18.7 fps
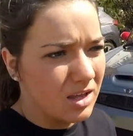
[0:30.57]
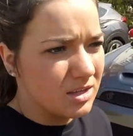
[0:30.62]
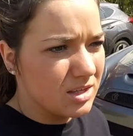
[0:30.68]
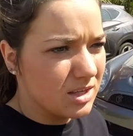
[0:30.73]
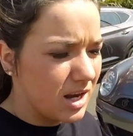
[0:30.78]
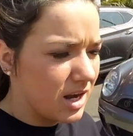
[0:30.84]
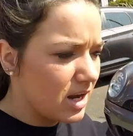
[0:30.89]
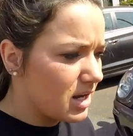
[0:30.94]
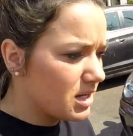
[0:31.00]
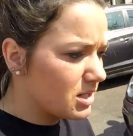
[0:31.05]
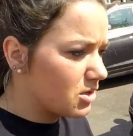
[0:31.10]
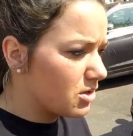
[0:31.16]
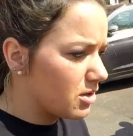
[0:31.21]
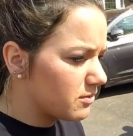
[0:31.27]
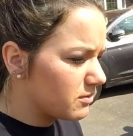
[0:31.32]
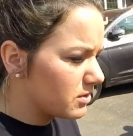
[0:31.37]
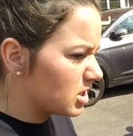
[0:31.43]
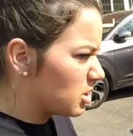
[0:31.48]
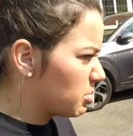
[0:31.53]
Today is
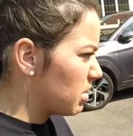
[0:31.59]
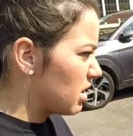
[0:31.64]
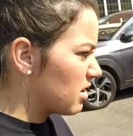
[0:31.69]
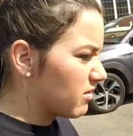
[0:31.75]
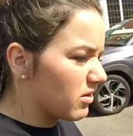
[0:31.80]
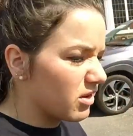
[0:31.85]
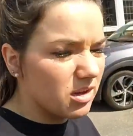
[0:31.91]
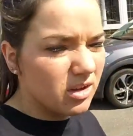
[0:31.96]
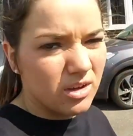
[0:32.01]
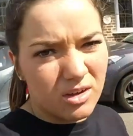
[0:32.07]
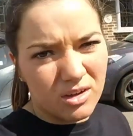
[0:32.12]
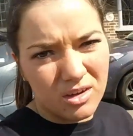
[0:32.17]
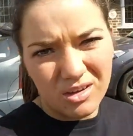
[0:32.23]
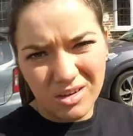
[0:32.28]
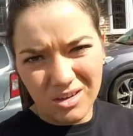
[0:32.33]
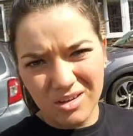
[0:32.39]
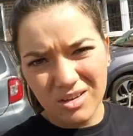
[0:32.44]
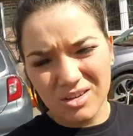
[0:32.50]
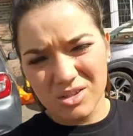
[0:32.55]
kind of just a bit of a
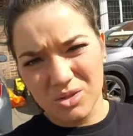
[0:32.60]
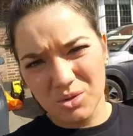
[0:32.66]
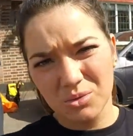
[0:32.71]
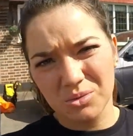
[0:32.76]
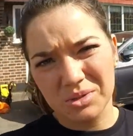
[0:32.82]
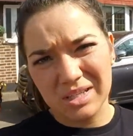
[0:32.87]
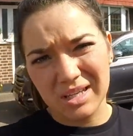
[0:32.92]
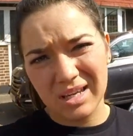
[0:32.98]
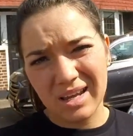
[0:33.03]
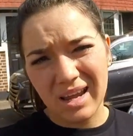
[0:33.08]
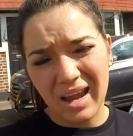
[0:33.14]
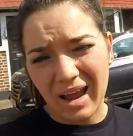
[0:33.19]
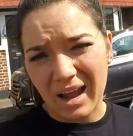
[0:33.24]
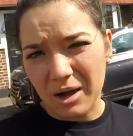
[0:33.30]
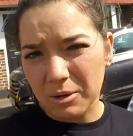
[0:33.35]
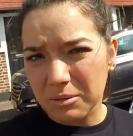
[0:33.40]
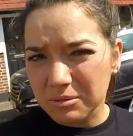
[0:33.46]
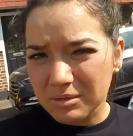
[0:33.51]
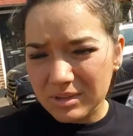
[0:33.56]
sorting
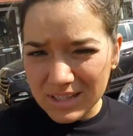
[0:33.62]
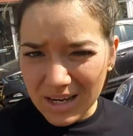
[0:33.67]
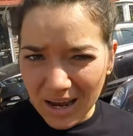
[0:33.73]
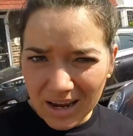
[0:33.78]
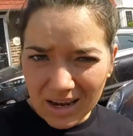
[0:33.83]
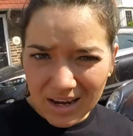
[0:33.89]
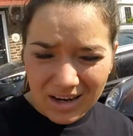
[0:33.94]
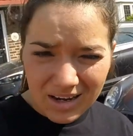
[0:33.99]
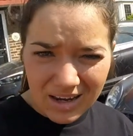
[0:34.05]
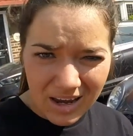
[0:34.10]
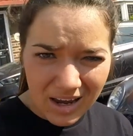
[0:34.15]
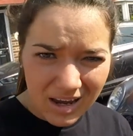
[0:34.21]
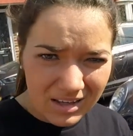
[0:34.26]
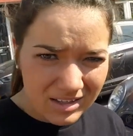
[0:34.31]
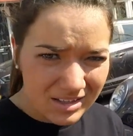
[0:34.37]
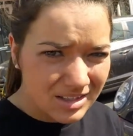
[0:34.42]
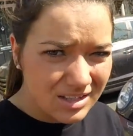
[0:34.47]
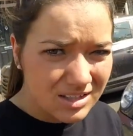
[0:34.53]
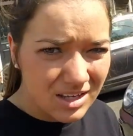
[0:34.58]
out day I
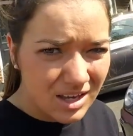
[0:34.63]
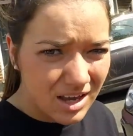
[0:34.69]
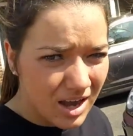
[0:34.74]
guess.